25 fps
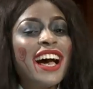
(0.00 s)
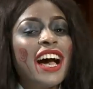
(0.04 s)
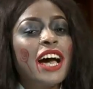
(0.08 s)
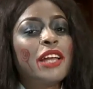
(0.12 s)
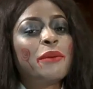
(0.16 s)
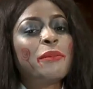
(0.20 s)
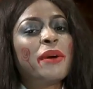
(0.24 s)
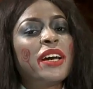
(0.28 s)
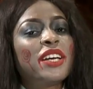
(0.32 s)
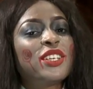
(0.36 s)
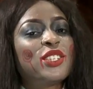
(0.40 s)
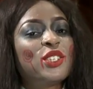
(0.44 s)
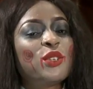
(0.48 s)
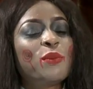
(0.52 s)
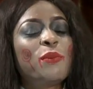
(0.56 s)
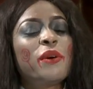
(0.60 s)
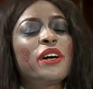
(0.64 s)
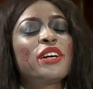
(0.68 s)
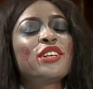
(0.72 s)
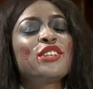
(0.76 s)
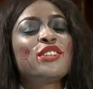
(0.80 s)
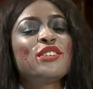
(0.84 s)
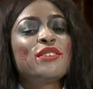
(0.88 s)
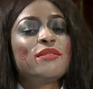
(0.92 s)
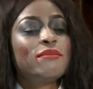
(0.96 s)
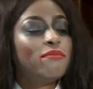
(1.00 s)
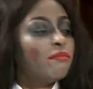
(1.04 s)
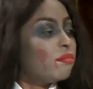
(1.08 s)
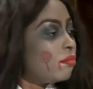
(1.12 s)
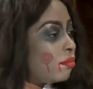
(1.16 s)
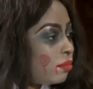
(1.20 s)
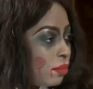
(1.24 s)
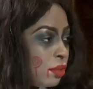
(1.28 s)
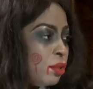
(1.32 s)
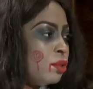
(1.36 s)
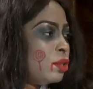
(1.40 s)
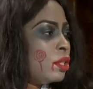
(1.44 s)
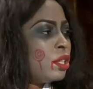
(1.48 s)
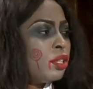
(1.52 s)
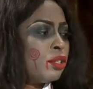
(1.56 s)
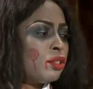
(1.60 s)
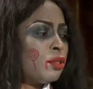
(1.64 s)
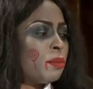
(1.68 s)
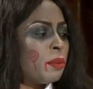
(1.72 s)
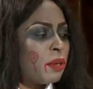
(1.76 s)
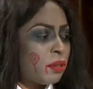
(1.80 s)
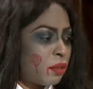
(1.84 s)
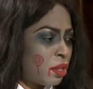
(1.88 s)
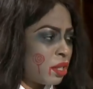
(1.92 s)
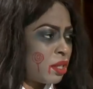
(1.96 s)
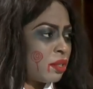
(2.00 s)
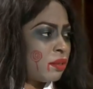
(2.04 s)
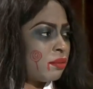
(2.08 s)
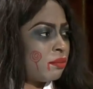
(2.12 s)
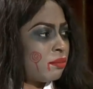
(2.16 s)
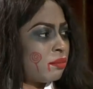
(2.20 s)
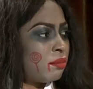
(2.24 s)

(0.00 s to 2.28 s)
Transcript: And my super, no, say your super rocker.